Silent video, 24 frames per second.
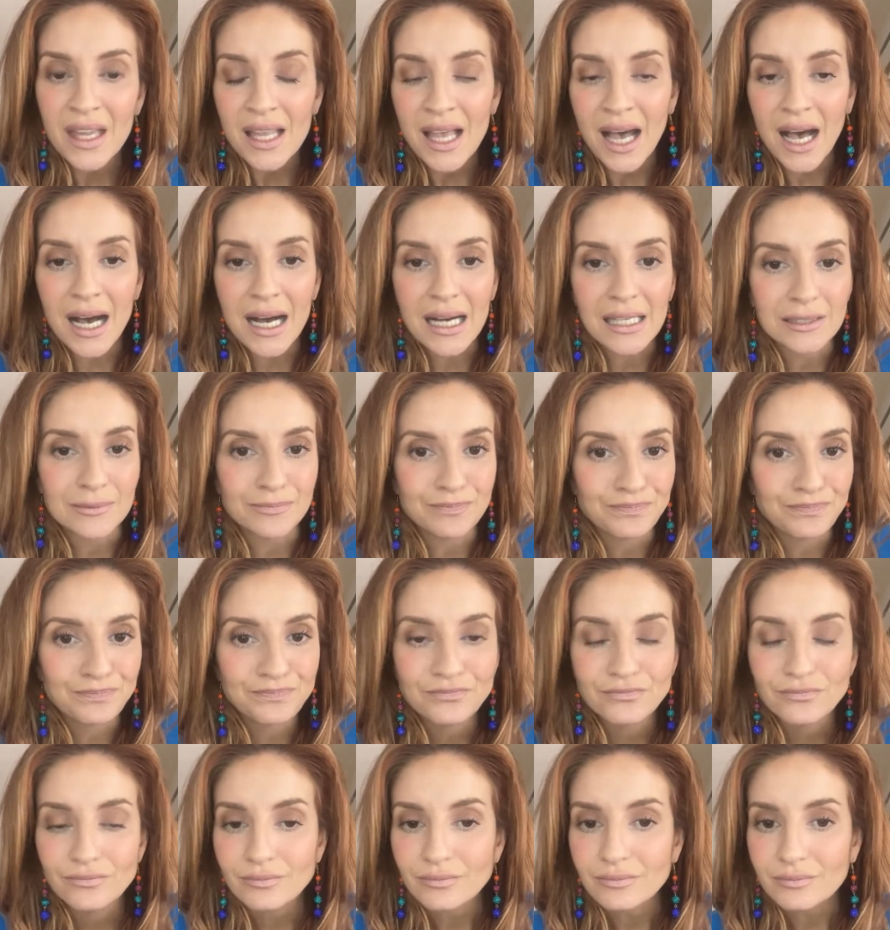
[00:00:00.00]

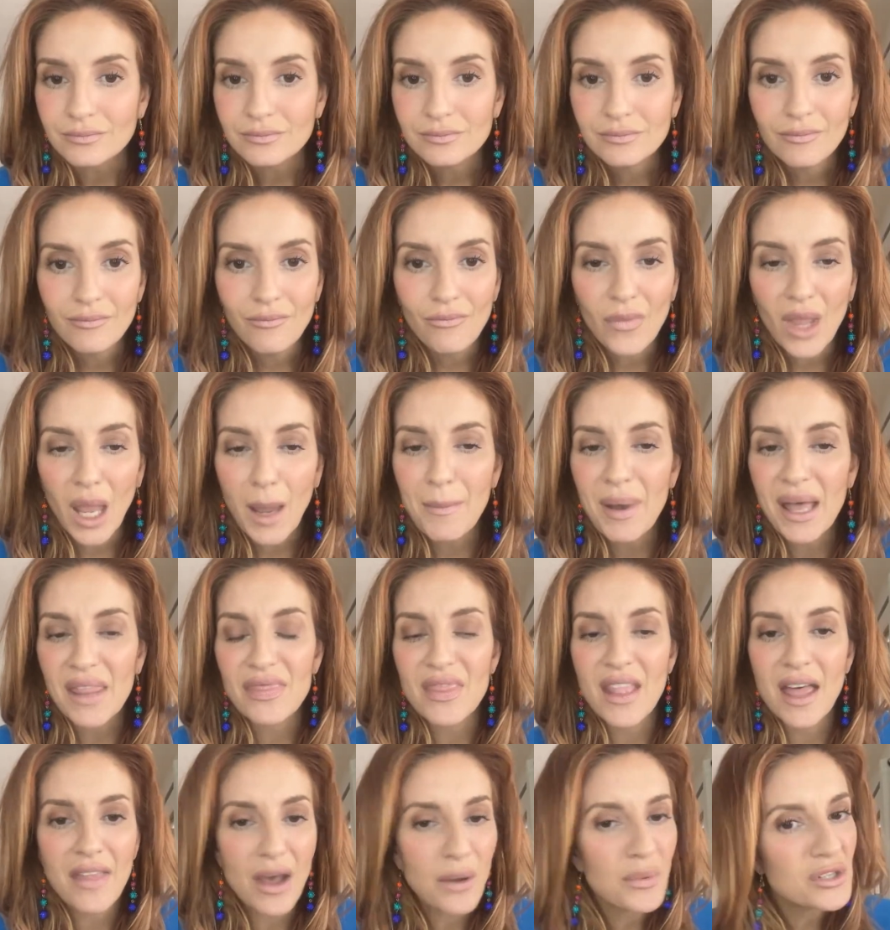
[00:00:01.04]
But
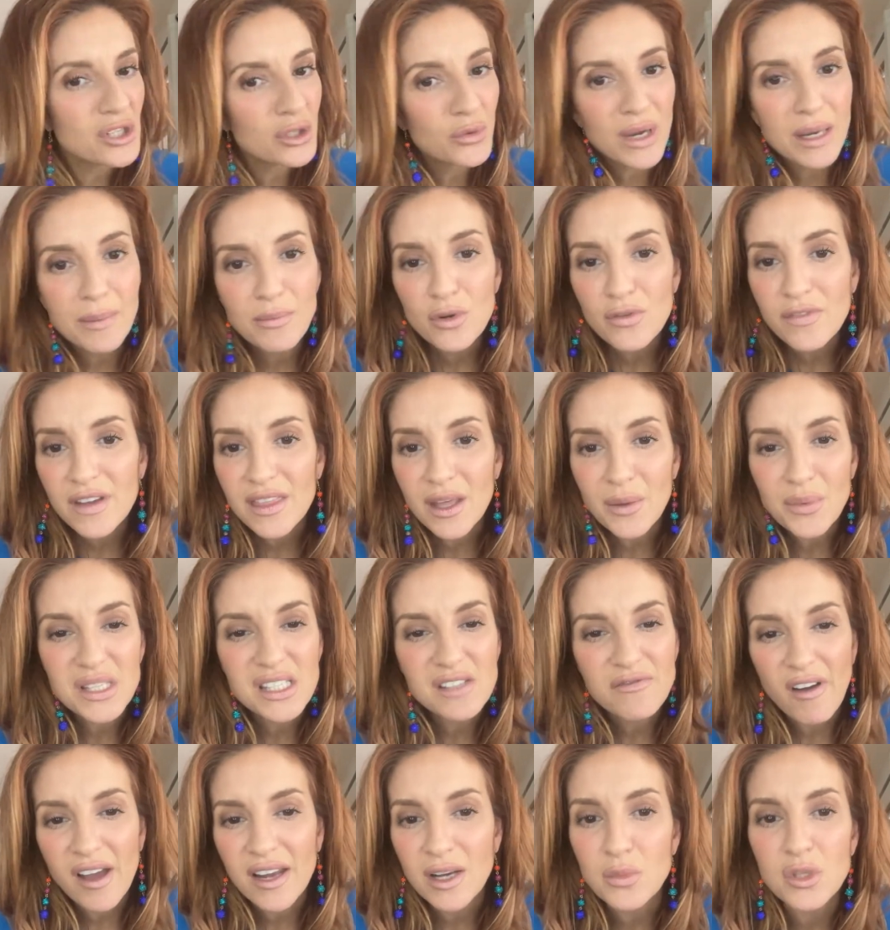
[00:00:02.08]
that was a great movie. That was
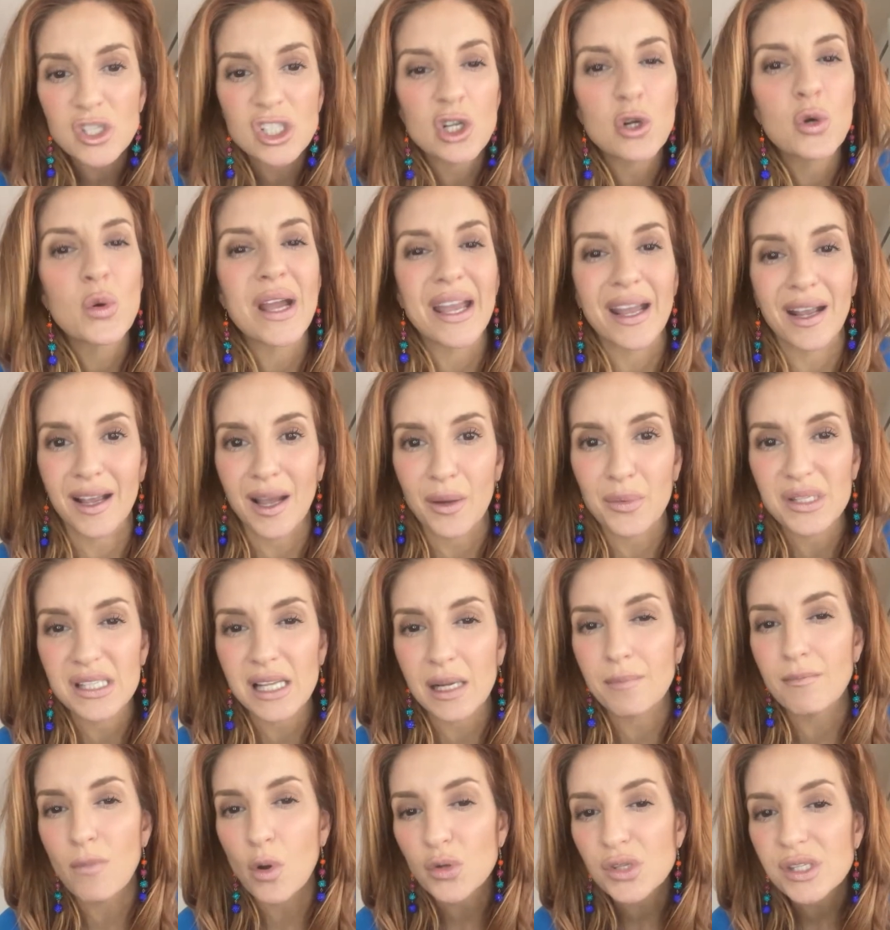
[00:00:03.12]
fun. It was quick. I was
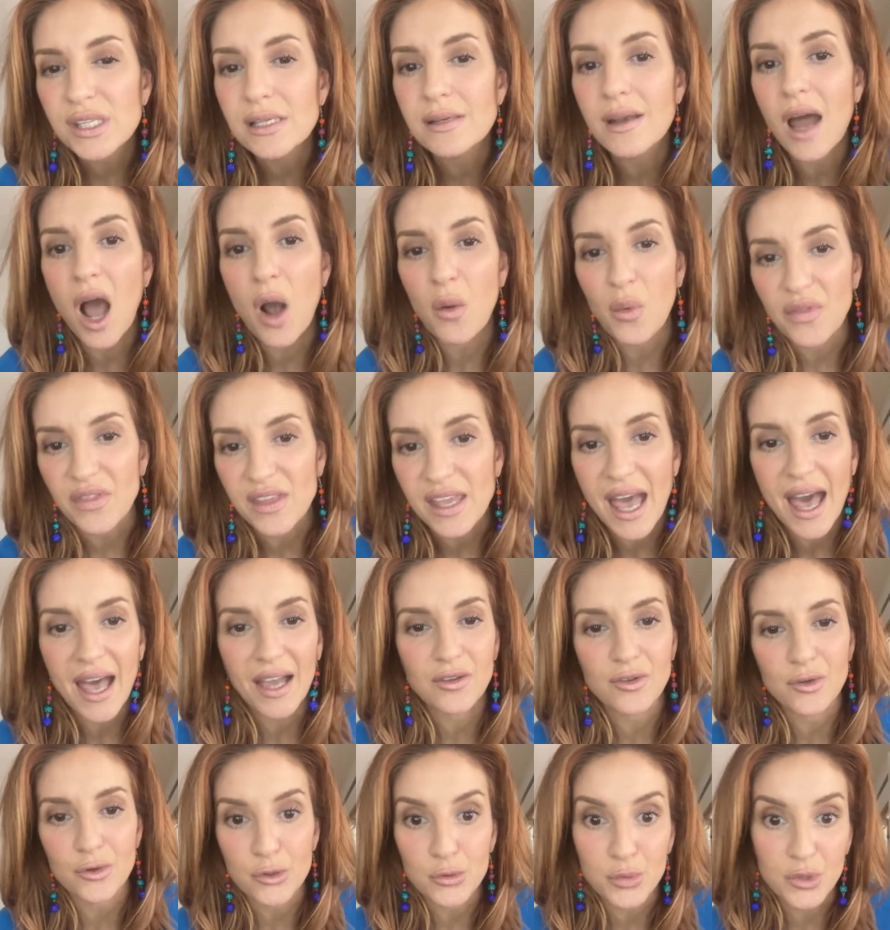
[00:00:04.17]
like mostly not with the
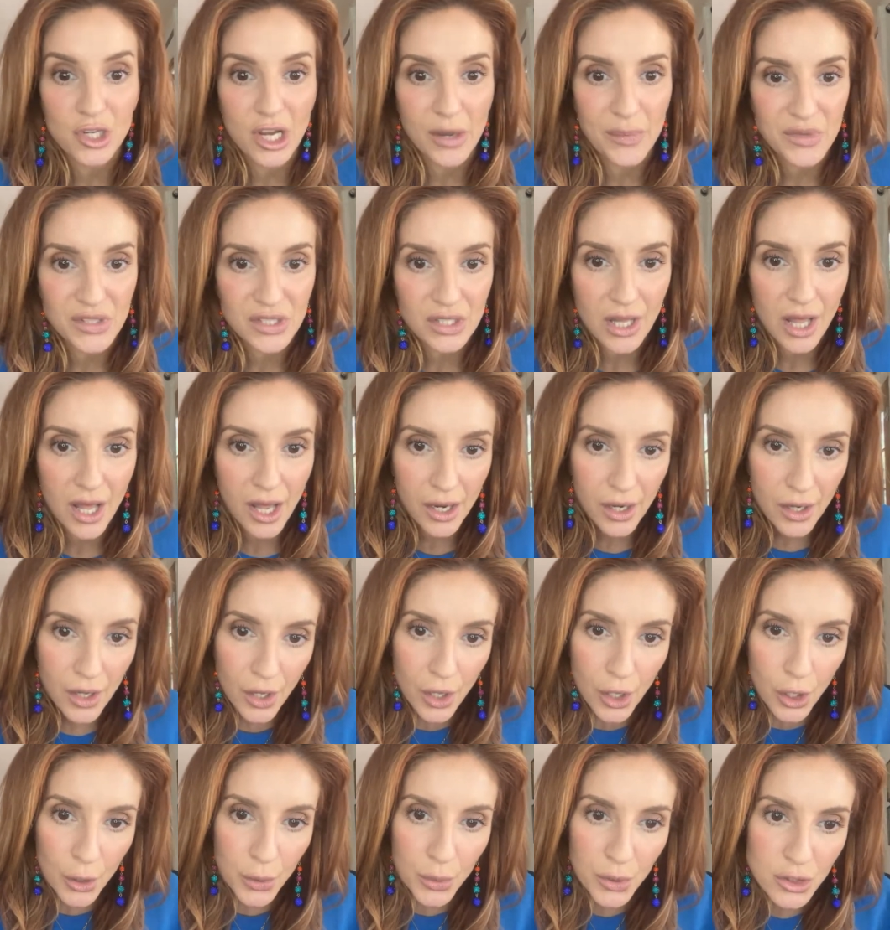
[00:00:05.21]
actors, which happens a lot.
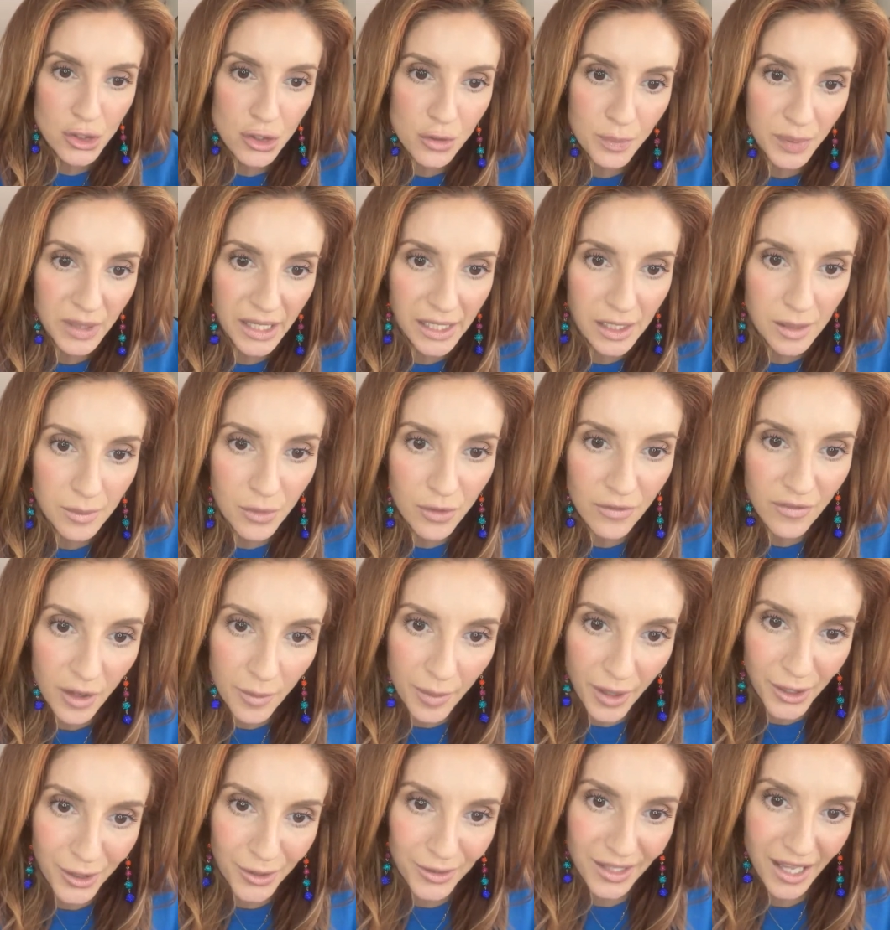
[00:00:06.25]
Who would you play in a movie
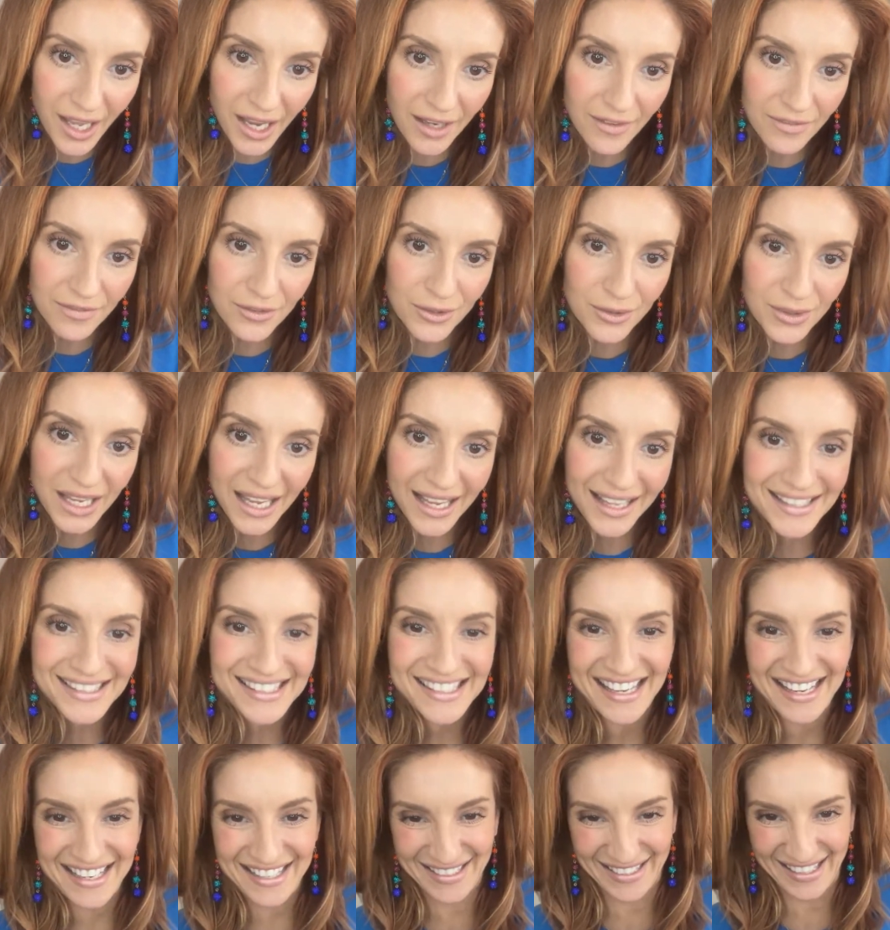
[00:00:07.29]
about your life? You can't
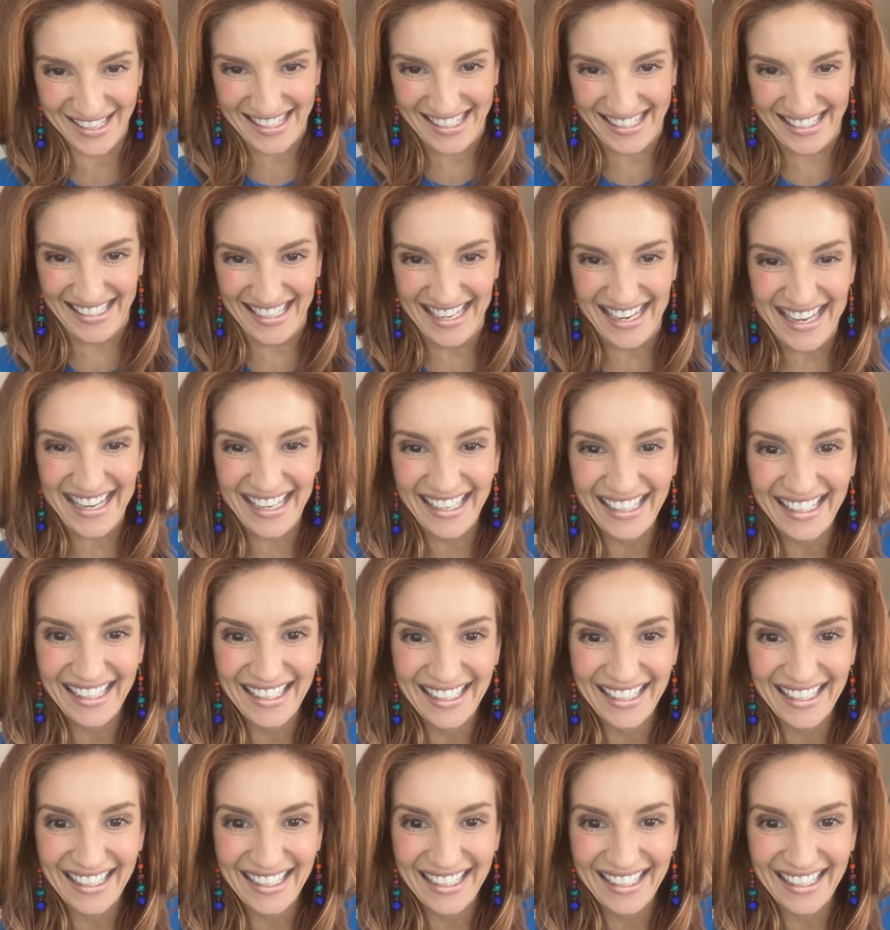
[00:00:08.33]
say Christy.